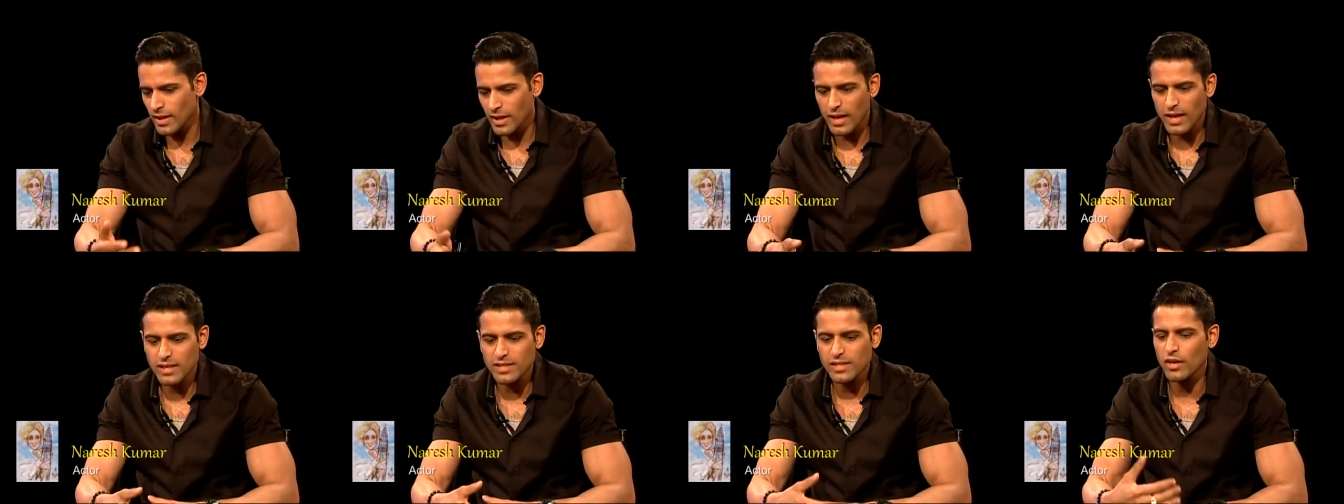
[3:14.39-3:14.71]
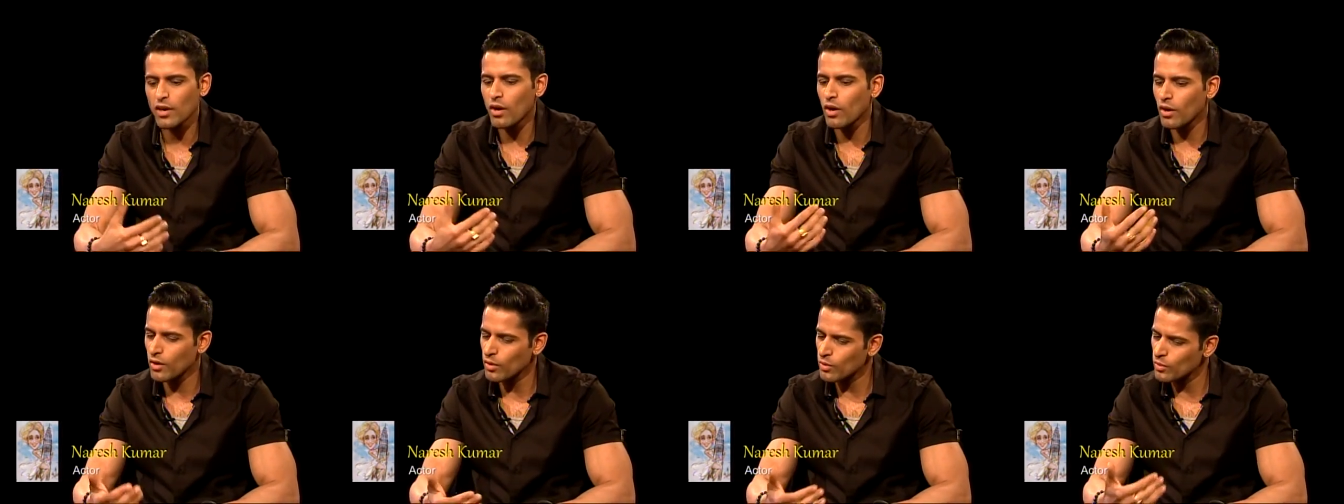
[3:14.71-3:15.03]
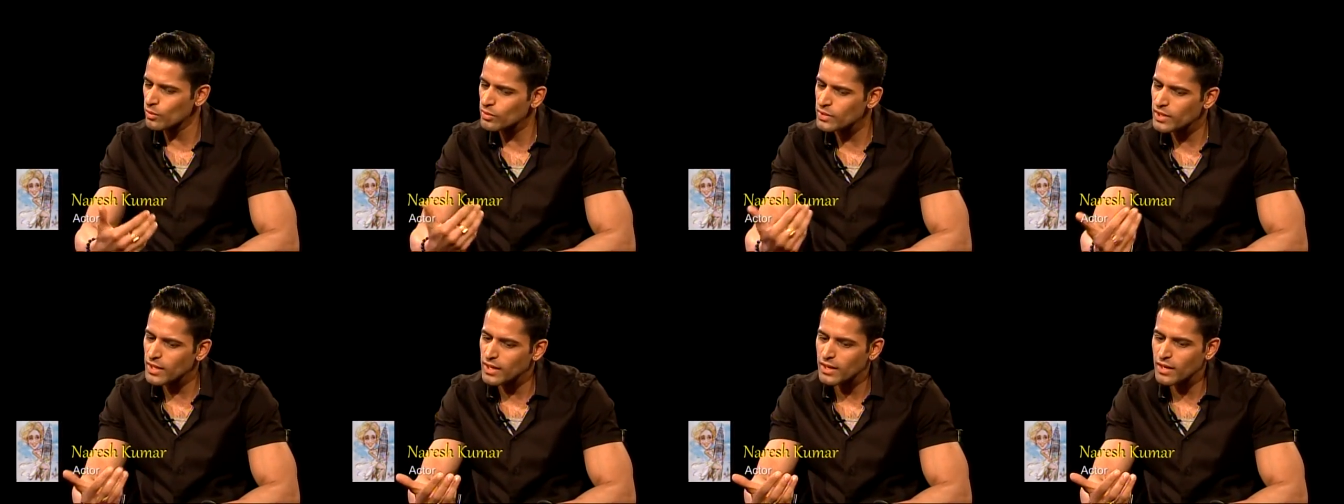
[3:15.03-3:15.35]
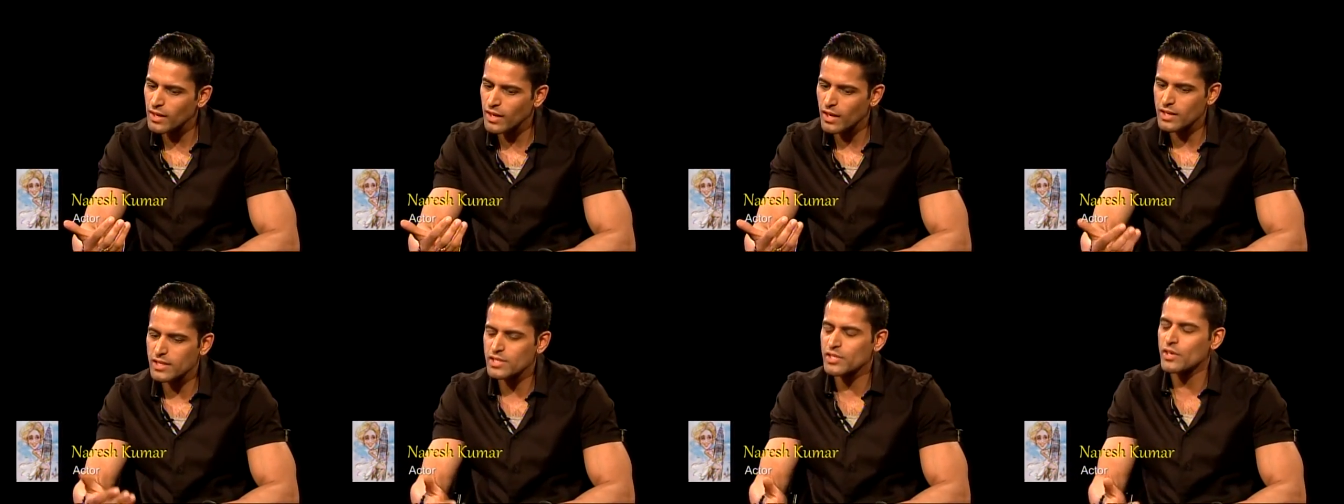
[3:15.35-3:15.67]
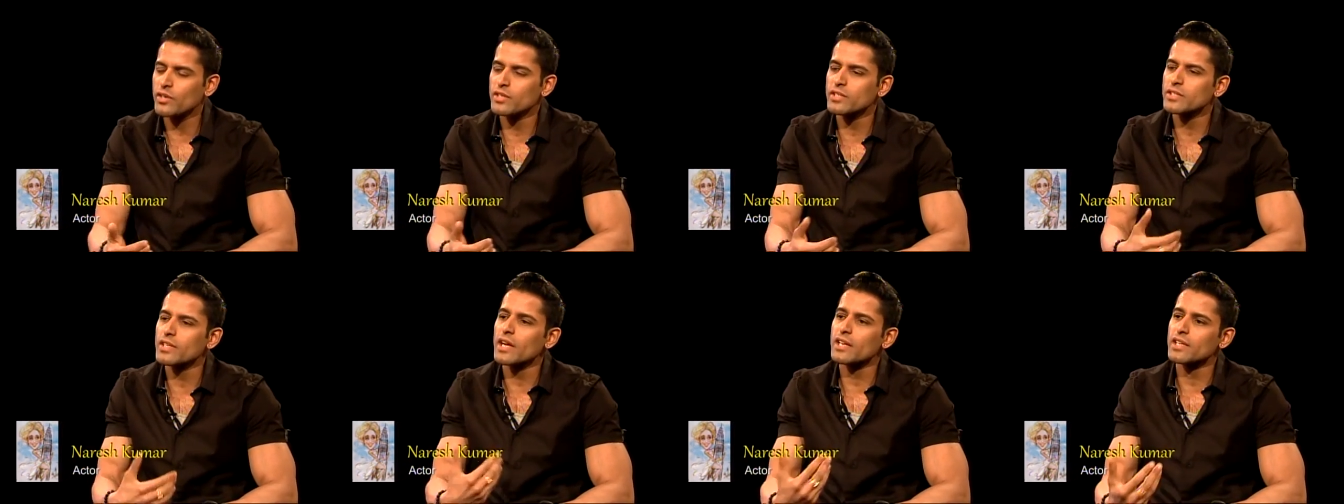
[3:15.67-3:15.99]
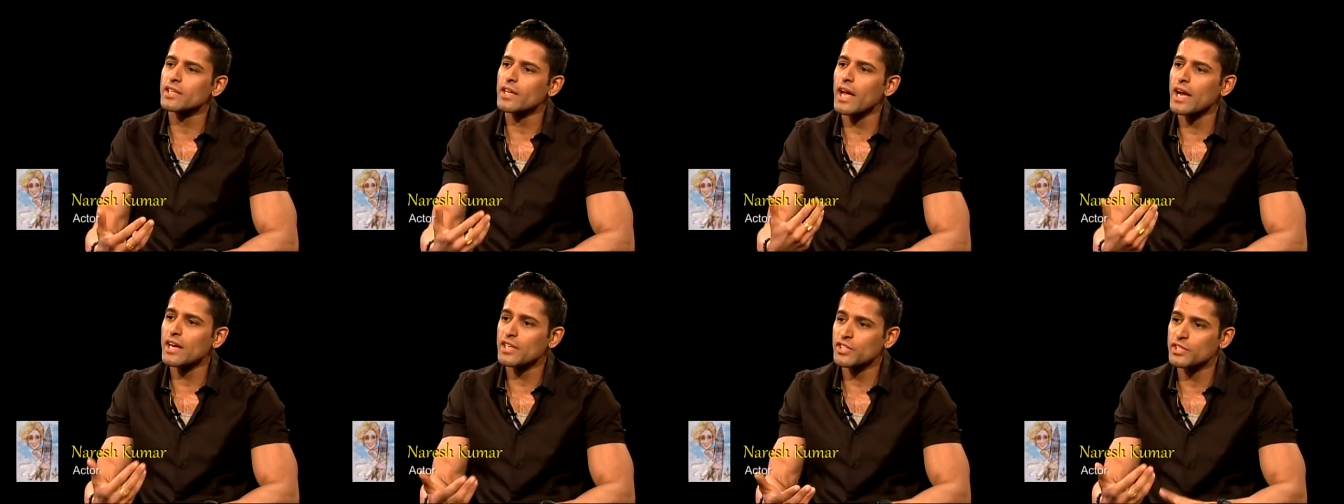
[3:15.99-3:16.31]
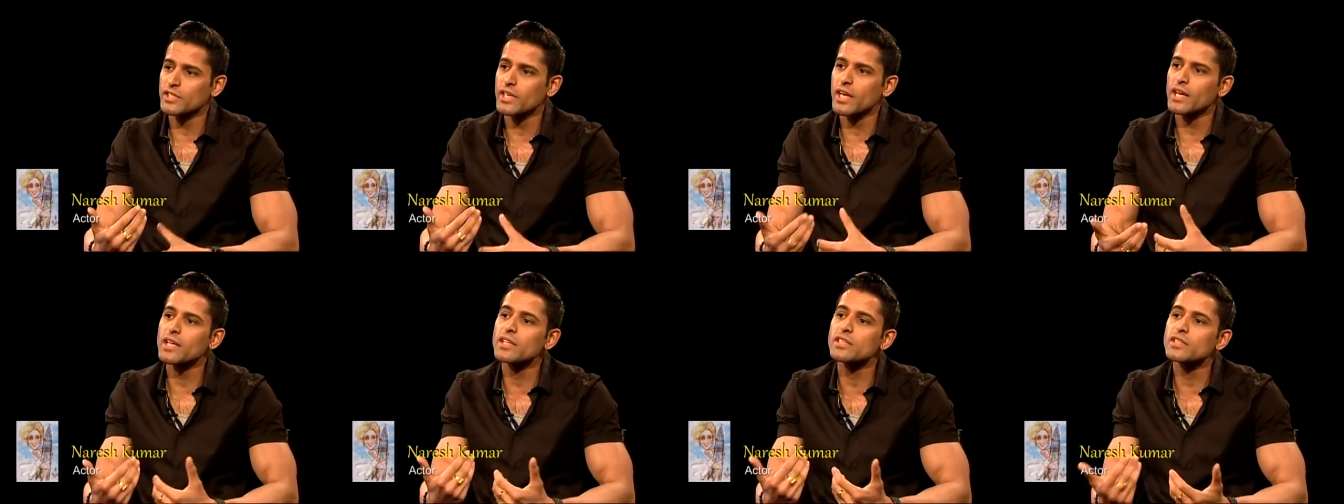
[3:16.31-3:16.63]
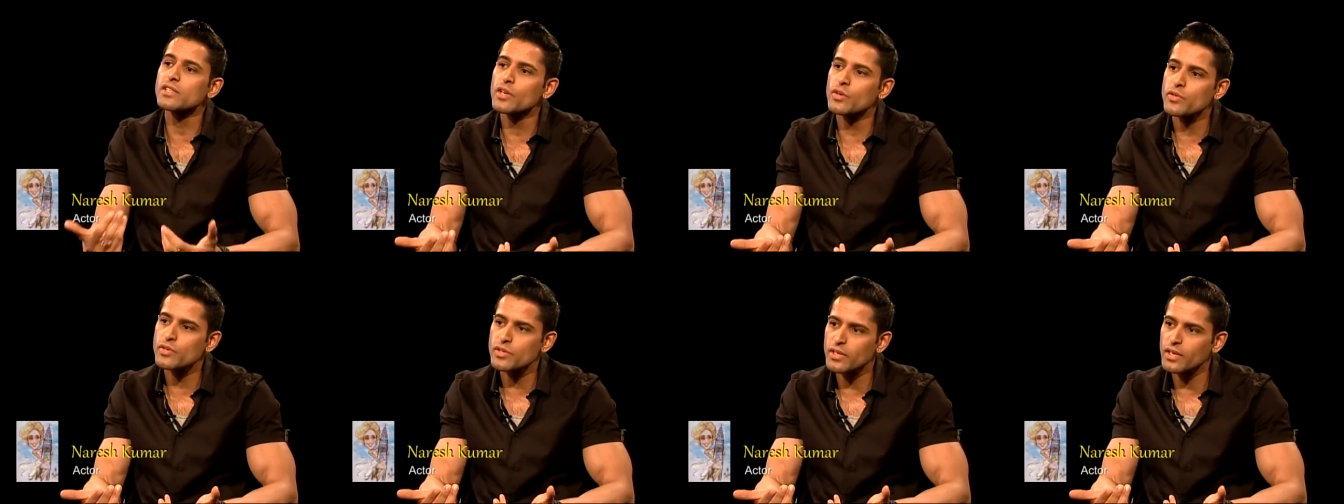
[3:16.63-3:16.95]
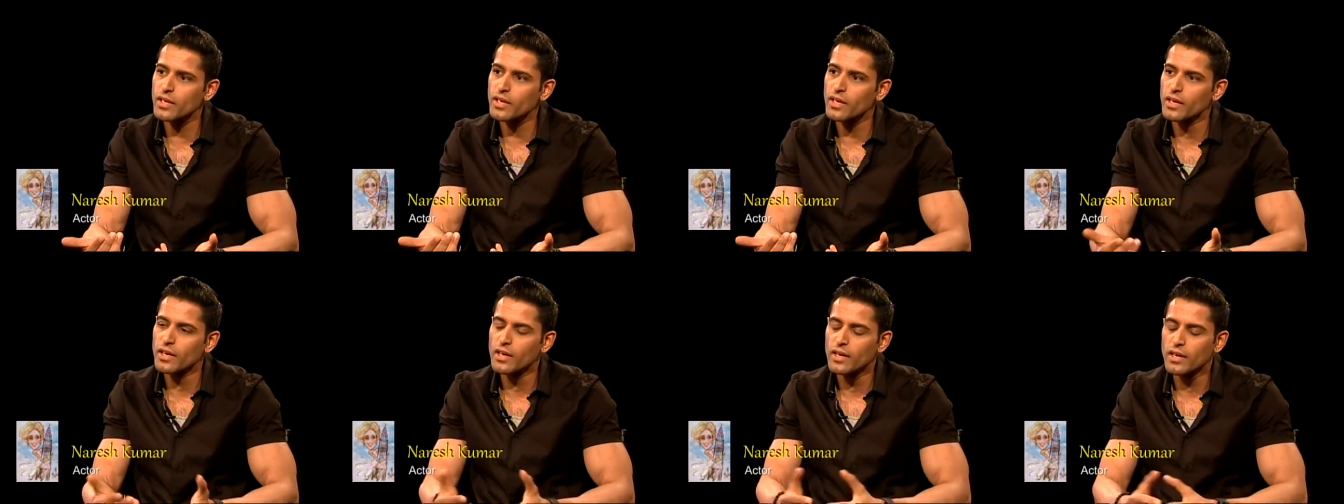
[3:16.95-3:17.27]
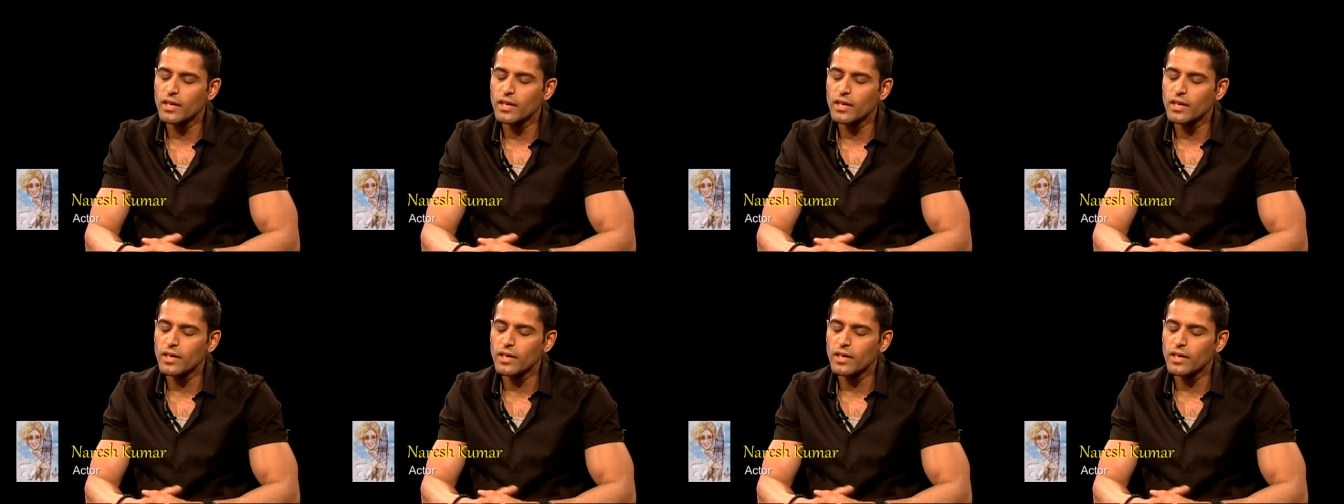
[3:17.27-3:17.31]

as I got older, I decided to actually, take it seriously.